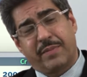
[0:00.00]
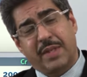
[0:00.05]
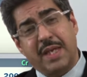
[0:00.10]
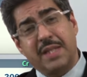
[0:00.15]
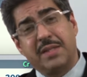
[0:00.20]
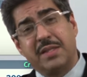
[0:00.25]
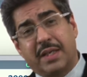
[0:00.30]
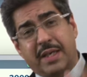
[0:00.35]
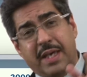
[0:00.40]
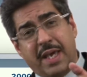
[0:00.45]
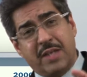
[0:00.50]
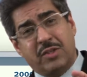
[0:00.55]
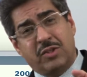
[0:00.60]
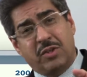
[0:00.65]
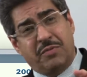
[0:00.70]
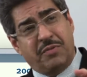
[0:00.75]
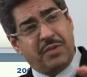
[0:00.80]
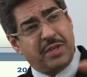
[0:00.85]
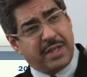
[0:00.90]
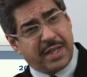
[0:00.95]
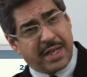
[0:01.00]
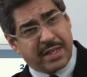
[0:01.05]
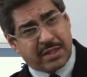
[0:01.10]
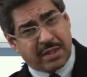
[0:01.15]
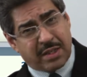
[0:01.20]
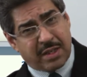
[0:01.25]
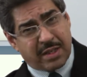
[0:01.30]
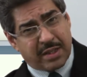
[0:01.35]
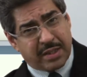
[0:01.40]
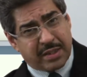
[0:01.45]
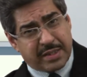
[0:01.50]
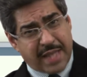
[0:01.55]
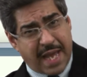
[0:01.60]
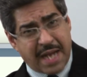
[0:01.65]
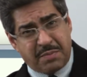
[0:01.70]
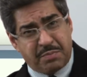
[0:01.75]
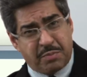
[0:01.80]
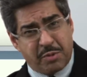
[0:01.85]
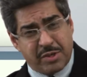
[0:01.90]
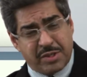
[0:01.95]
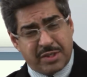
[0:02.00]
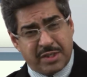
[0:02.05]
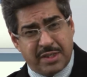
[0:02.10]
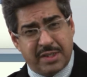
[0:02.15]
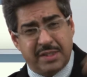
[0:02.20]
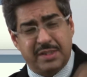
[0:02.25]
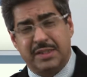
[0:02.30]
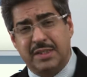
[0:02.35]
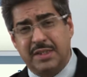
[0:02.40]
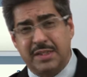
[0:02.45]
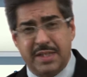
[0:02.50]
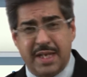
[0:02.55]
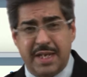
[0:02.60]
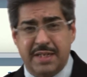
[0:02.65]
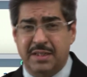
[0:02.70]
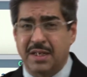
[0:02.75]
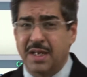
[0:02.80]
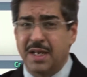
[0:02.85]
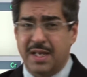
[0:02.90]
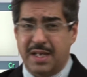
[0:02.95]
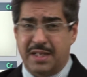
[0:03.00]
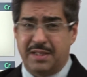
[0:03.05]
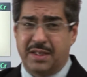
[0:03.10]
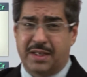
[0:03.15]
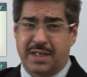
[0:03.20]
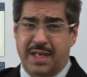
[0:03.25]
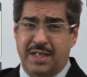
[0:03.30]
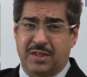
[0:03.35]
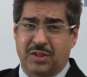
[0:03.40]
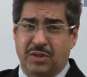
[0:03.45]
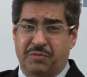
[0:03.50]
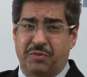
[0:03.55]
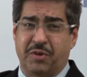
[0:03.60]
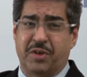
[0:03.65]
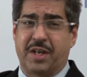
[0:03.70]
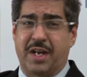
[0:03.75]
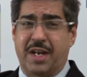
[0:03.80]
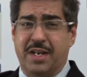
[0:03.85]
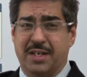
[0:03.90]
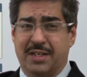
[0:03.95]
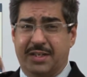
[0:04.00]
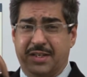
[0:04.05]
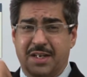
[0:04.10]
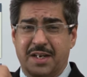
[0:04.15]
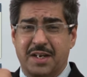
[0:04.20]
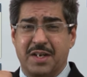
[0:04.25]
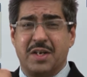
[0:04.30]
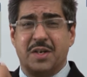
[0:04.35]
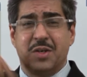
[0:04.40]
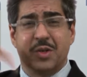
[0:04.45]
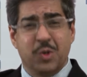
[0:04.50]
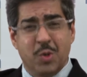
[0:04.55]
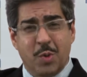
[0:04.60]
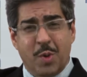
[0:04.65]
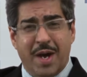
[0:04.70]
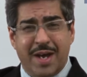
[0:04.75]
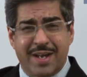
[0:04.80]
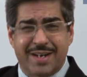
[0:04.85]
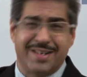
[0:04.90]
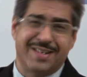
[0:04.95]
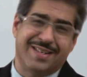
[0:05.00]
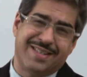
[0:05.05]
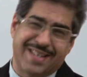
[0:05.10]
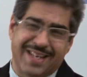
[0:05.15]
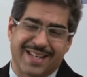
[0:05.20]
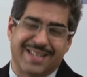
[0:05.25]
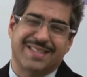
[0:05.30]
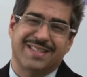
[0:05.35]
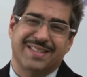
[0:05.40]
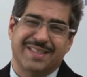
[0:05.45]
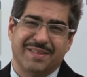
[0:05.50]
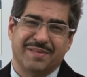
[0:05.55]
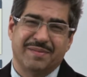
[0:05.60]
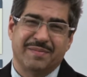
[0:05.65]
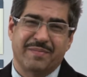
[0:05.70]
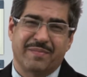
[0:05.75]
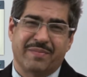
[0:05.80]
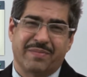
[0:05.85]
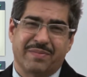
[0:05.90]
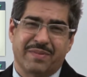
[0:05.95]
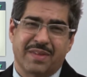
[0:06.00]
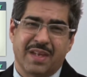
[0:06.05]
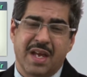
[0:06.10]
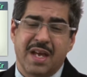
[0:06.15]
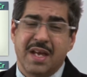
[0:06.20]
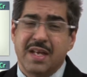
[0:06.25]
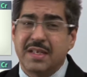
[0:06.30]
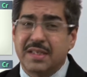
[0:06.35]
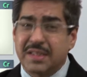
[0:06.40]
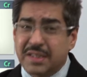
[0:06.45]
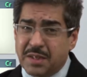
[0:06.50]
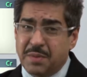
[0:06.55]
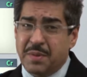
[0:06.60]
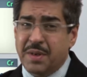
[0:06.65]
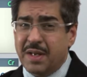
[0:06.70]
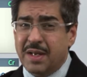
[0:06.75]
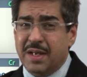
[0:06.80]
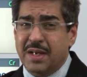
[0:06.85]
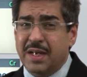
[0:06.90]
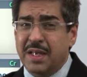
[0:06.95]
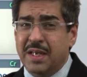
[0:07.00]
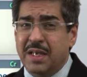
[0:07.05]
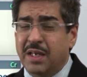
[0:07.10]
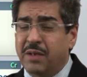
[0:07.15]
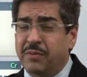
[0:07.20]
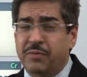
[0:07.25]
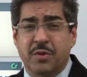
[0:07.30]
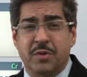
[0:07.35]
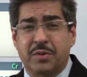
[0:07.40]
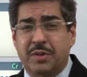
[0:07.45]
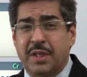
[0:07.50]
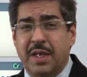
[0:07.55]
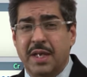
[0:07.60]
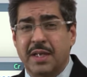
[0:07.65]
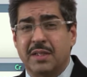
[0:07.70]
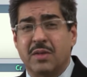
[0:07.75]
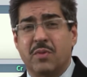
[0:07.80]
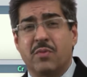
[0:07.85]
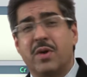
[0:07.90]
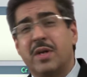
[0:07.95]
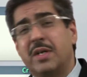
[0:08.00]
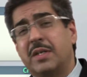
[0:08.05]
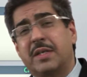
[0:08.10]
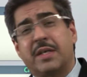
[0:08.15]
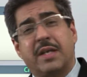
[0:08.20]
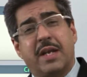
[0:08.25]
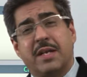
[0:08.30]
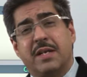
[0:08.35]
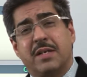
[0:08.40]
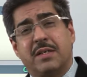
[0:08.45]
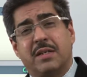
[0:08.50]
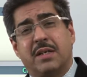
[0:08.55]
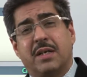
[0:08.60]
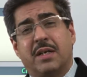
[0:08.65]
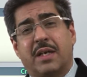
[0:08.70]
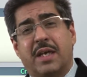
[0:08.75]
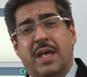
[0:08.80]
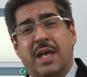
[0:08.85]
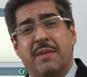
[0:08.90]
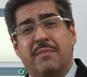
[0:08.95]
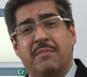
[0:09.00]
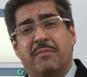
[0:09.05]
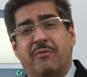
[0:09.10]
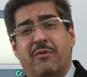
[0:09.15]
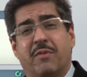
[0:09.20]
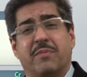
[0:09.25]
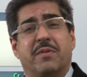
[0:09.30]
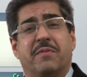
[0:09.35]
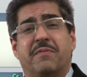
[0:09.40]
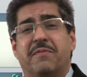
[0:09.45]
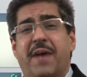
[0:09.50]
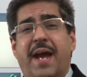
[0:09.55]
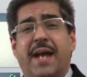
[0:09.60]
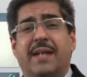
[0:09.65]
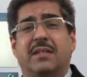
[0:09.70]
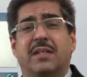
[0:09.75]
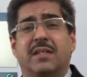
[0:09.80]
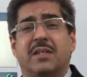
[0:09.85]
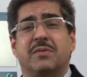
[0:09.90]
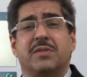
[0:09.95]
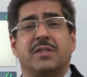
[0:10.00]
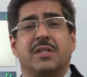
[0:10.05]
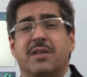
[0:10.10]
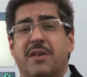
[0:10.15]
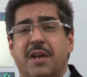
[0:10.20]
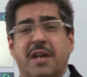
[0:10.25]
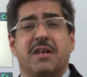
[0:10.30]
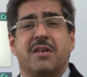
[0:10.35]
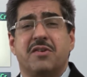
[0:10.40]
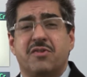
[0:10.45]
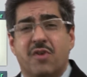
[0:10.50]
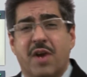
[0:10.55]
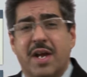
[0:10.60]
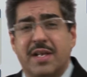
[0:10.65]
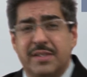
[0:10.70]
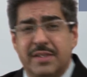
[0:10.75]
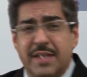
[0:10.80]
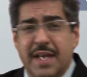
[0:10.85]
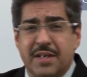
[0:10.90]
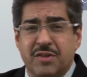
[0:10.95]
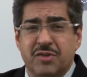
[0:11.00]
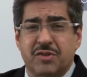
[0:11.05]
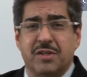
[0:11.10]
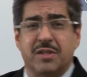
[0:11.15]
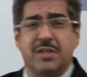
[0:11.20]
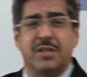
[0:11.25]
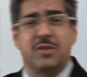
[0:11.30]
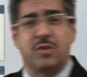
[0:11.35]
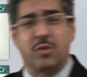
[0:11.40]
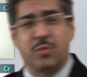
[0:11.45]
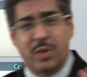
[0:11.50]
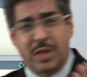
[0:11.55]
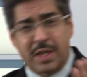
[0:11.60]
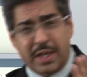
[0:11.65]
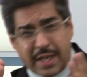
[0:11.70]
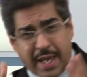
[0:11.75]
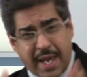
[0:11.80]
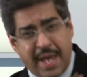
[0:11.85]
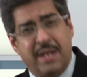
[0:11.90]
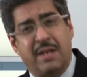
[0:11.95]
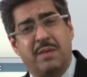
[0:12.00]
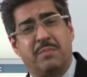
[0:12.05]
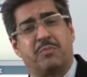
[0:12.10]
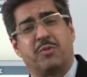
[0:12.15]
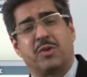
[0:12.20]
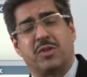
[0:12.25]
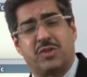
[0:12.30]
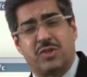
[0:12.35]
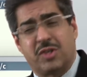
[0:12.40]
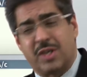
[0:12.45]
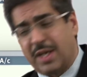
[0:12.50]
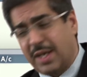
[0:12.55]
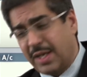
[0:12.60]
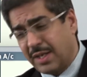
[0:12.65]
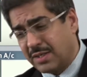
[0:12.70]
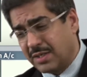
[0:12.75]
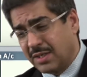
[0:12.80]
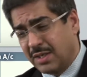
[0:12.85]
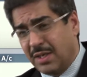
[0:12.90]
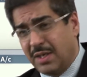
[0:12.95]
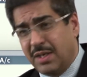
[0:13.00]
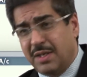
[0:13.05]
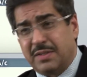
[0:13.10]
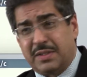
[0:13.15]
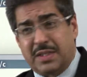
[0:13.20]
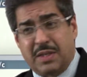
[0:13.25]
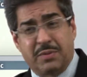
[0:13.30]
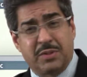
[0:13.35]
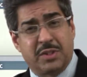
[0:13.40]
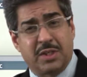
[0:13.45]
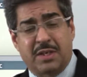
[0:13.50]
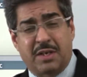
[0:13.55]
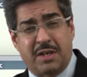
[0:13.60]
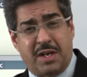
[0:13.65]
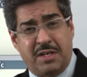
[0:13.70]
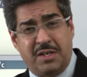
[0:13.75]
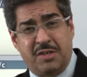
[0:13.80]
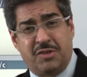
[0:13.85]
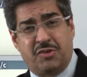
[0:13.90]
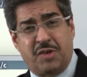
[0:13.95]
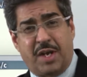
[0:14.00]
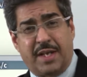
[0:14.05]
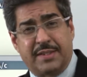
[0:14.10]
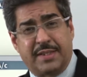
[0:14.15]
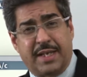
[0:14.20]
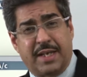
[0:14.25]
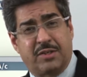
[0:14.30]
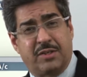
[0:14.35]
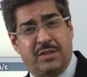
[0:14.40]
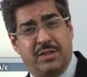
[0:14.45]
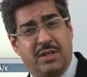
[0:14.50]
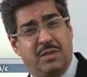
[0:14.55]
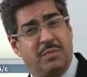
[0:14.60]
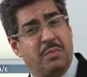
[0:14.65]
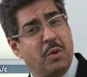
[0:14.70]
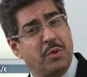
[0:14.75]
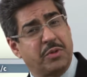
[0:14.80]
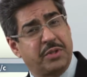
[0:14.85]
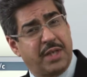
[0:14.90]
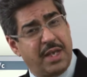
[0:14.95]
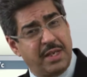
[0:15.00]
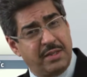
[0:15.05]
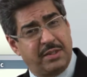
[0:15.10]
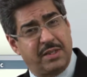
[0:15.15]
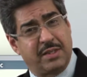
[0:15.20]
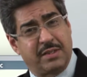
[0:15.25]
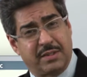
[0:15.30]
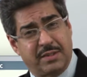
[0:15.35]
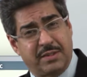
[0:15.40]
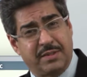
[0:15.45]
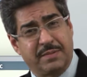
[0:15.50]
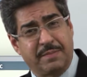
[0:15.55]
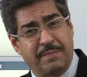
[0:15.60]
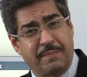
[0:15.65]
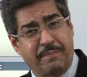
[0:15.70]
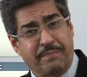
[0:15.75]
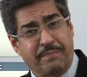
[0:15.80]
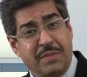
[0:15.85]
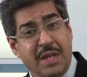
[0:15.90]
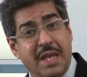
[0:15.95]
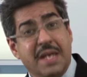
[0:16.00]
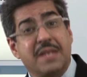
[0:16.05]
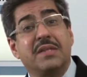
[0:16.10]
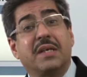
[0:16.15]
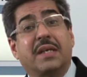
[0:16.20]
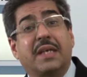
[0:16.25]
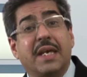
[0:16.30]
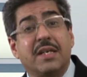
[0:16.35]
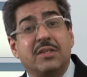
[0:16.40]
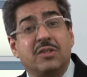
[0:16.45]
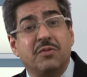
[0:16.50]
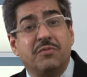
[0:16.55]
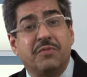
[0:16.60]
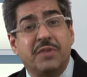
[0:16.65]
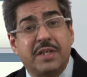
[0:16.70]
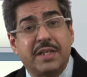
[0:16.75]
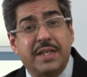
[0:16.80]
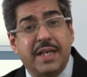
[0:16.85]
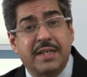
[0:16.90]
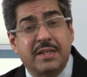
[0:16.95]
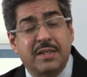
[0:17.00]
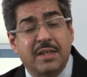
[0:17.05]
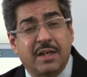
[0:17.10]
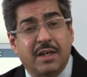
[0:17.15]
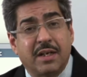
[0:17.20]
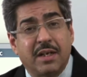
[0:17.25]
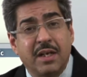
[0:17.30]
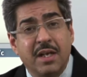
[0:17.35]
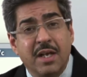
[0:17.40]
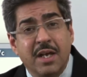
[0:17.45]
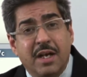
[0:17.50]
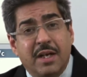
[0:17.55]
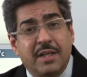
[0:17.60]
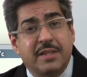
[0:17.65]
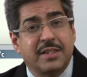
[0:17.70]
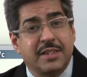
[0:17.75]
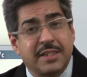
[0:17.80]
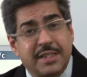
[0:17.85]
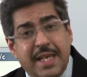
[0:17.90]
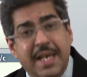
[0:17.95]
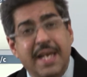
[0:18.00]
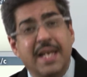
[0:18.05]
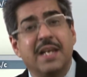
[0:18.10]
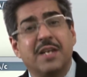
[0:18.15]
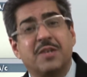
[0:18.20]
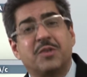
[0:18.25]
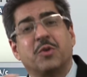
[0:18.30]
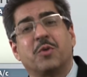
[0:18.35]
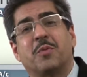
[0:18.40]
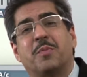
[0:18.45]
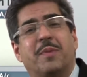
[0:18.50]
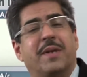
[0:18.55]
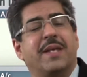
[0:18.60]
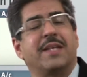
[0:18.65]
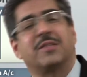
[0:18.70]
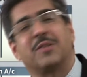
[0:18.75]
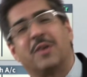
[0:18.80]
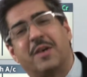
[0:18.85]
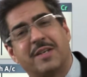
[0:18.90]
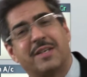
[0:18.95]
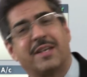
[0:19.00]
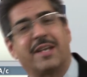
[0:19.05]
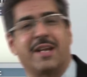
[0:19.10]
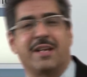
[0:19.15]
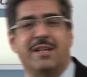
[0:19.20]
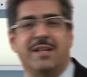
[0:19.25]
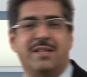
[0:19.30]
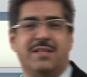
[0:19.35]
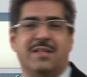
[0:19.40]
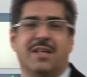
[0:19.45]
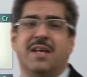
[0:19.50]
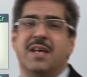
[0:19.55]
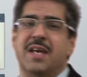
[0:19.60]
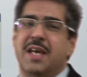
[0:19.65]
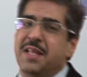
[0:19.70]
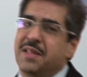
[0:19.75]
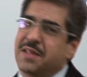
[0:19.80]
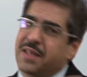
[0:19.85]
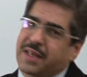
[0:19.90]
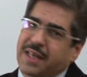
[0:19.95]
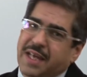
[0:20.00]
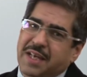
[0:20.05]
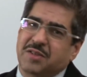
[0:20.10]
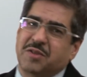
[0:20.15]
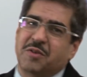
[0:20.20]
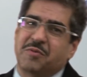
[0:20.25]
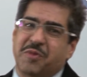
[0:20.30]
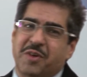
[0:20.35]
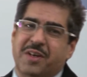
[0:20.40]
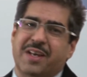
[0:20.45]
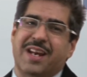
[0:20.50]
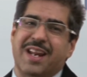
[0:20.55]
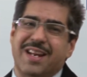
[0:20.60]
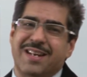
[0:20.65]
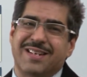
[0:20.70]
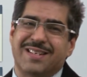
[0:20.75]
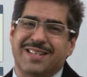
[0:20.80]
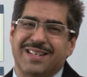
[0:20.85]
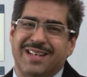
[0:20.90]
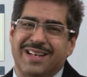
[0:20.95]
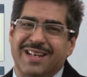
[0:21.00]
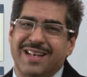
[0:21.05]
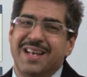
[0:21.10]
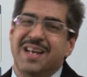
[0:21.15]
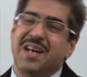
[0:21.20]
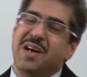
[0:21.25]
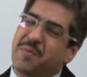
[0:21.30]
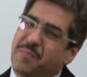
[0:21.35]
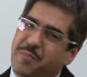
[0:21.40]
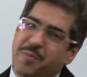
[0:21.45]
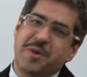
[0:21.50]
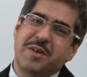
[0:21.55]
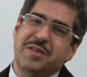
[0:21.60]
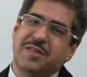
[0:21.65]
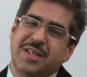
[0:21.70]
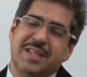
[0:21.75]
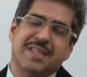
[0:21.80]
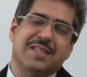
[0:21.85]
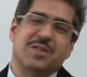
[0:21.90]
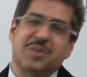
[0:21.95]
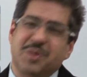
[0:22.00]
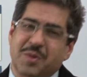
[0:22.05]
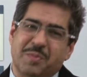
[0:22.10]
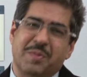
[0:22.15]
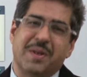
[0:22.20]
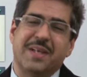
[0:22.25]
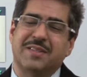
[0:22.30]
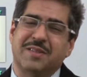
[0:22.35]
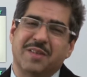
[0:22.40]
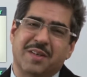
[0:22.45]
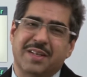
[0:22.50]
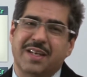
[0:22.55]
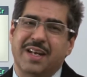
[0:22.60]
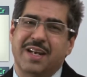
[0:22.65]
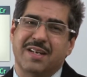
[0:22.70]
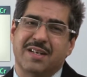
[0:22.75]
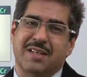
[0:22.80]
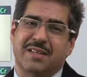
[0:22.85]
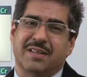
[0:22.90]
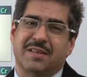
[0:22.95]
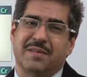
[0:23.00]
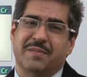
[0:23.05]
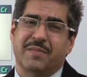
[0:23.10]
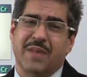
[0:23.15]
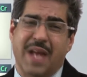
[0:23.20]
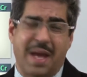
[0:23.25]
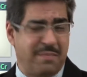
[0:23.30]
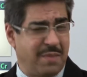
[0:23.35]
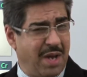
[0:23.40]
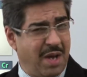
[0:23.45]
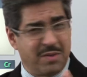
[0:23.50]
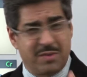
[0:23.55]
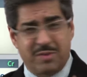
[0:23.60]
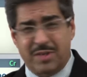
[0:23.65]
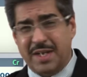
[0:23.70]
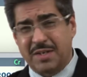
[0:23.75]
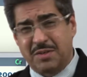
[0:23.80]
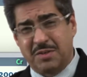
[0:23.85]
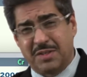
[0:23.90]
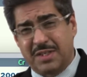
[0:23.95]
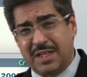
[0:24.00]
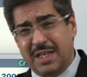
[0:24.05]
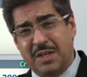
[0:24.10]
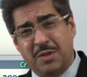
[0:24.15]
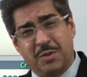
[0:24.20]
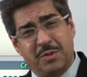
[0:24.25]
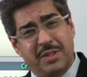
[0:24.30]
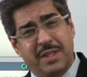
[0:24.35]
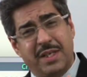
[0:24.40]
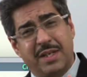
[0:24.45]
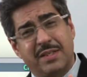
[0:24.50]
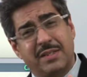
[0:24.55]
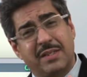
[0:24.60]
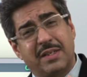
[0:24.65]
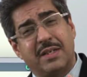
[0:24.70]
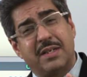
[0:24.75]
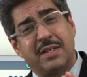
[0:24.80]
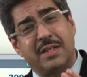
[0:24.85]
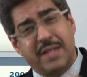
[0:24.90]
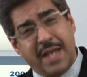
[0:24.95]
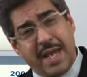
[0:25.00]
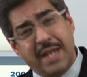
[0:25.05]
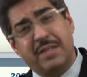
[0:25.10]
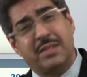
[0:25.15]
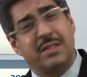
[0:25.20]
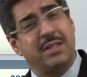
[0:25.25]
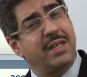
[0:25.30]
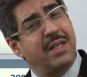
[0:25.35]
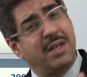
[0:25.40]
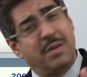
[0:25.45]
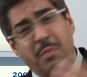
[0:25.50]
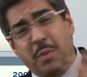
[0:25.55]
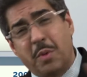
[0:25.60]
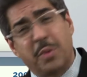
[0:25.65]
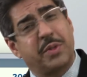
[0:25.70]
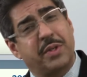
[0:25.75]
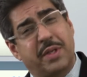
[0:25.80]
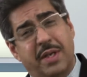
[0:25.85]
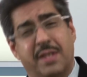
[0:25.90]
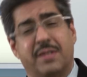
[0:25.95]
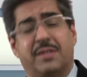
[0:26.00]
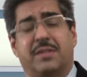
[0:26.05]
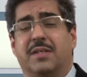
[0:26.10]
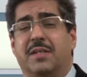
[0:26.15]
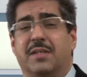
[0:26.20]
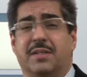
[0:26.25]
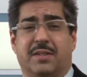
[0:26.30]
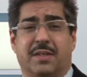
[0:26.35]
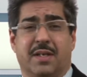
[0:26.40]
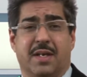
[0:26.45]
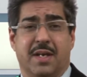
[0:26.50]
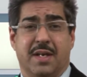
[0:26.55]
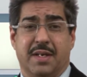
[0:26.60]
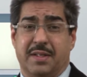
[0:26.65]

In the case of a debtor, that person is in debt. In the case of a creditor, you are in debt. Similarly, if you think the word creditor came from the fact that there was a credit transaction, you will again appreciate there was a credit transaction in both cases. In the case of a debtor, a sale took place on credit. In the case of a creditor, a purchase took place on credit. I'm now trying to tell you there is a debt in both cases.